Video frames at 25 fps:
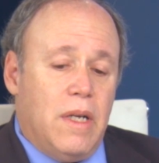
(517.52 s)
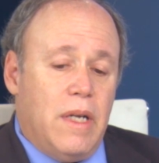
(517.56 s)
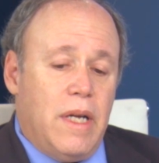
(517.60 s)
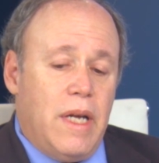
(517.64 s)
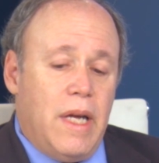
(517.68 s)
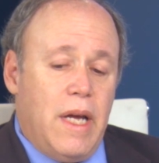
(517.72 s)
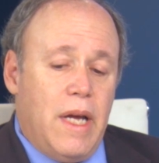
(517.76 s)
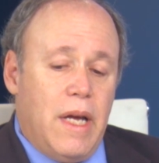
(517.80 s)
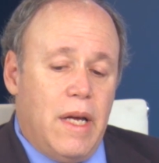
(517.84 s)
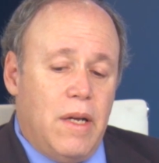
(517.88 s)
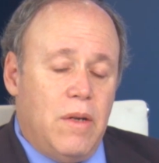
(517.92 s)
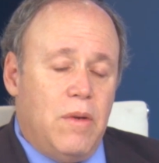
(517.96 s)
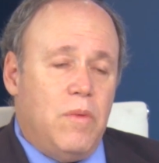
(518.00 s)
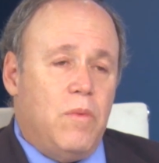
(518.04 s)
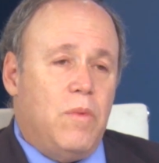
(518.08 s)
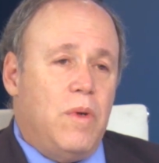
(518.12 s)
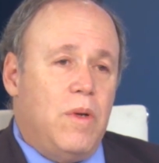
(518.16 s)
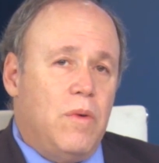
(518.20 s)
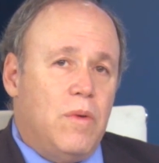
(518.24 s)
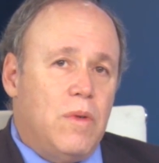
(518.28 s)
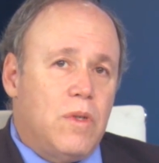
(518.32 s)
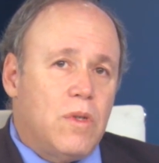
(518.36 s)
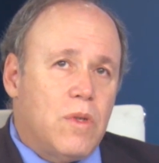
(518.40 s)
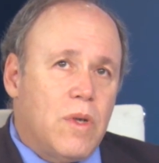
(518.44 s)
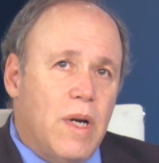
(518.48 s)
And we
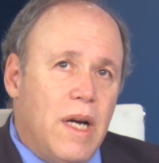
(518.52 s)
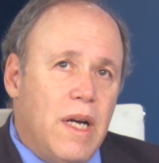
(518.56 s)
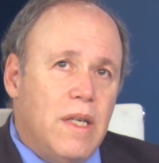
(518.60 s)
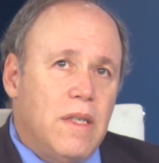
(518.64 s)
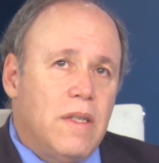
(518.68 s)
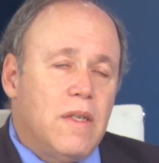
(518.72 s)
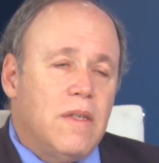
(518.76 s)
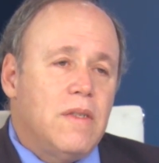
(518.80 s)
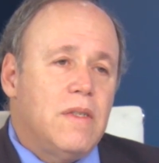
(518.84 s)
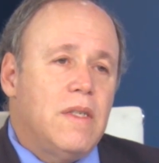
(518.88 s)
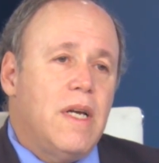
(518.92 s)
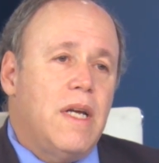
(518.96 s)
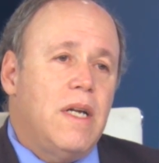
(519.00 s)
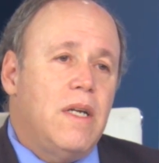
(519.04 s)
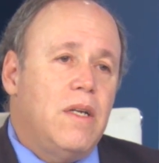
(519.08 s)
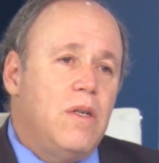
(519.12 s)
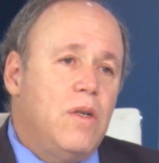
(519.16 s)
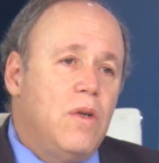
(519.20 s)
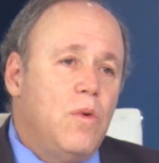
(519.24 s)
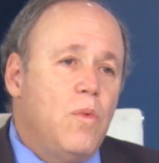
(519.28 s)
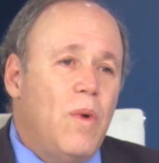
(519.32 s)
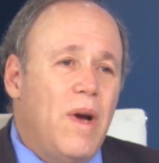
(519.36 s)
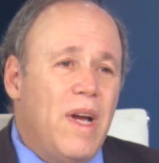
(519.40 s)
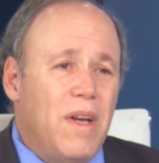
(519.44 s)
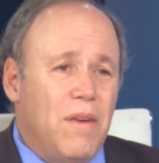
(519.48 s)
were trying to set a
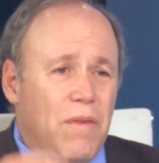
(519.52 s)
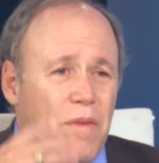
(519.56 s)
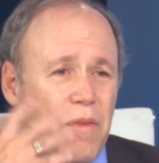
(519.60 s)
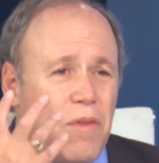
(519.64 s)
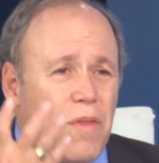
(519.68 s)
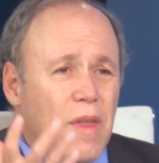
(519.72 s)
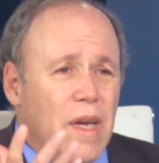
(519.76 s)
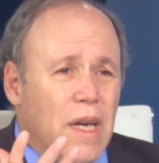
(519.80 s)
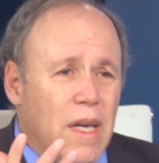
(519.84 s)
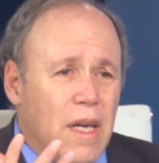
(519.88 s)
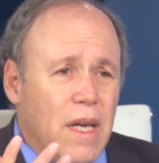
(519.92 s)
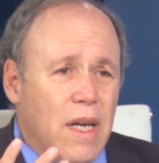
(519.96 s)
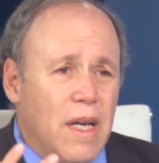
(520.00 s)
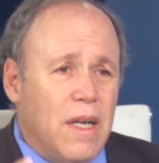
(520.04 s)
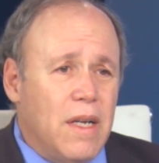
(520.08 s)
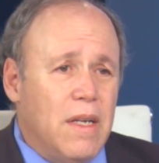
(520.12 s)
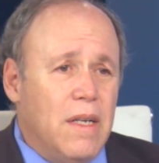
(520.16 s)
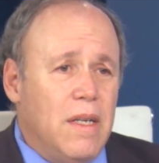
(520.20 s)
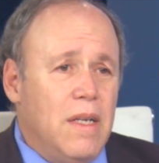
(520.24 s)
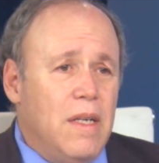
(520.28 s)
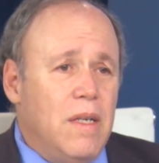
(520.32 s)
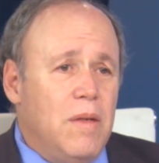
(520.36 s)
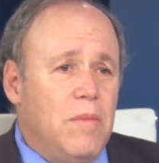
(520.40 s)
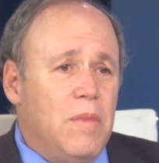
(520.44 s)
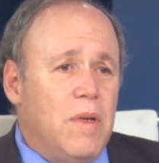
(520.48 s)
new way of thinking,
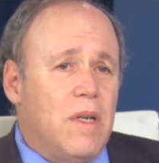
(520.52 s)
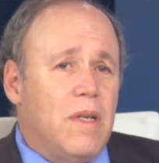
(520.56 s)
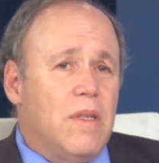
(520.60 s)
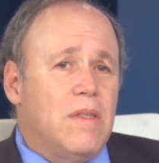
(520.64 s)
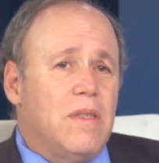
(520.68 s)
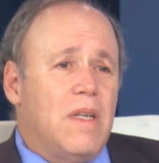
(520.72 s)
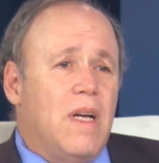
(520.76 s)
because